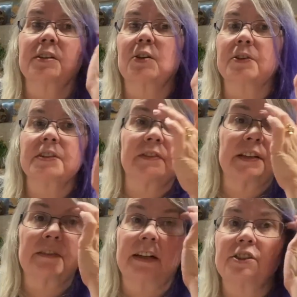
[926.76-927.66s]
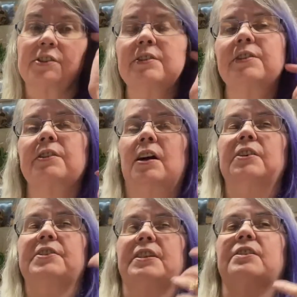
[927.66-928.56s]
the course of an adventure, your
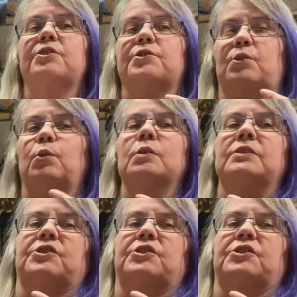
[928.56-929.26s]
heart and your soul is